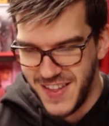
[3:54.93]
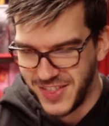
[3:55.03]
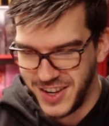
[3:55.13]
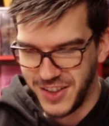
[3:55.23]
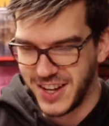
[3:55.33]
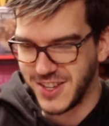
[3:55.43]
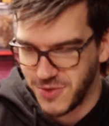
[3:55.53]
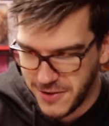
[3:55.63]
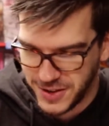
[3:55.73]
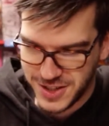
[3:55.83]
that's a
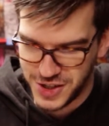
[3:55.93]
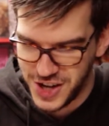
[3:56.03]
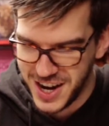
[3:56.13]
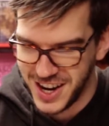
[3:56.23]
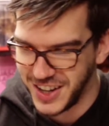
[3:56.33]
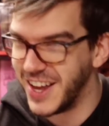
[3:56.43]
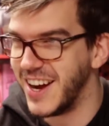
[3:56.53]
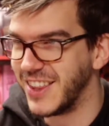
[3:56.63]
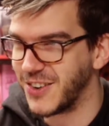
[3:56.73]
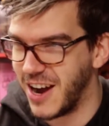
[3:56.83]
reference to
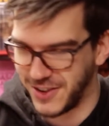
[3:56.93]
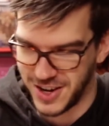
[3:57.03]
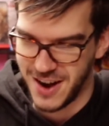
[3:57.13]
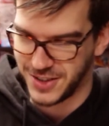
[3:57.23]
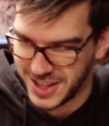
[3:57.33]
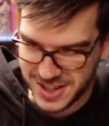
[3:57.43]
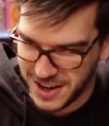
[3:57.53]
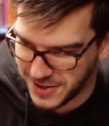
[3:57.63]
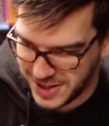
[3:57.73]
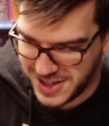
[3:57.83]
JLA, the graphic novel, that's
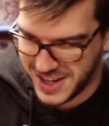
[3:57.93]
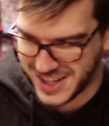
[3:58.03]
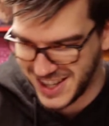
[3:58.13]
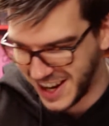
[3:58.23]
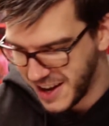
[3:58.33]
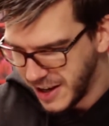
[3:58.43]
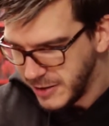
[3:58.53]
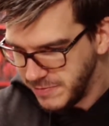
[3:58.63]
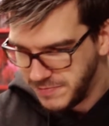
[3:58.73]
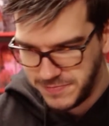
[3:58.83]
cover 6, like,
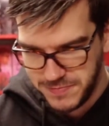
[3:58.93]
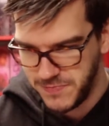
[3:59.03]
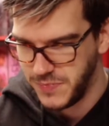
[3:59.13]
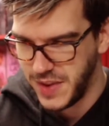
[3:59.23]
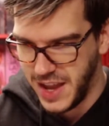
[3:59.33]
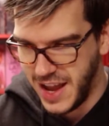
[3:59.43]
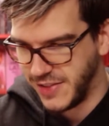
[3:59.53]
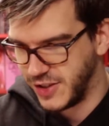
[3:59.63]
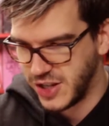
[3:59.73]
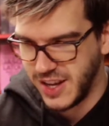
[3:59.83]

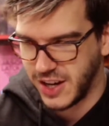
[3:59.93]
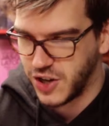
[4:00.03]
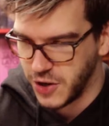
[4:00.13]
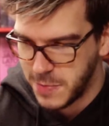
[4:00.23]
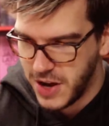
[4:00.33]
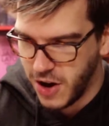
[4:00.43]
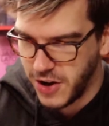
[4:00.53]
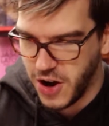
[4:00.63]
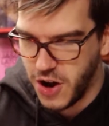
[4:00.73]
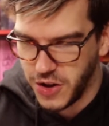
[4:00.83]
and just Kirby
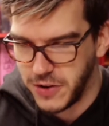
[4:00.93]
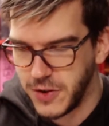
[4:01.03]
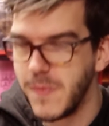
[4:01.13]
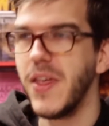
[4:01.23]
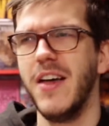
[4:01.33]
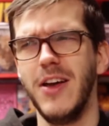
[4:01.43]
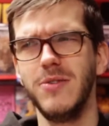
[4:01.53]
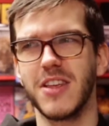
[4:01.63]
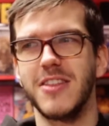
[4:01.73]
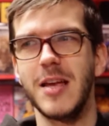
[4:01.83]
art all over. That
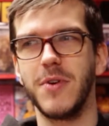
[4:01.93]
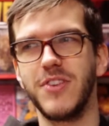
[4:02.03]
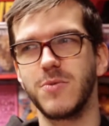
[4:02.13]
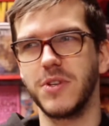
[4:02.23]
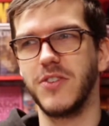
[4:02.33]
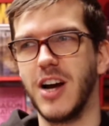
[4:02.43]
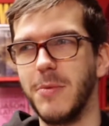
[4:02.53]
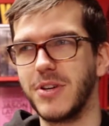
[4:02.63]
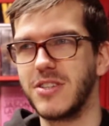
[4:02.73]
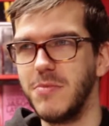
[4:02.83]
was a theme of this week of
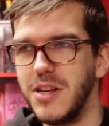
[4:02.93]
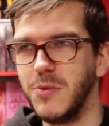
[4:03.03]
comics to me,